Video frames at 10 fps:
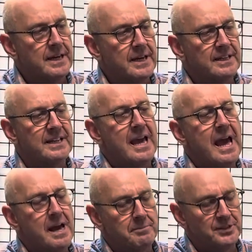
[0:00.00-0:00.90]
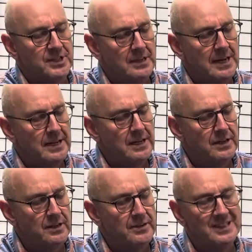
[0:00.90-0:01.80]
encapsulated
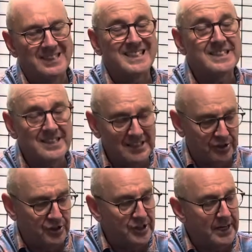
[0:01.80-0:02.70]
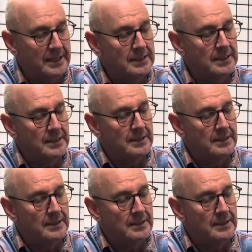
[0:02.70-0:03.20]
the stitching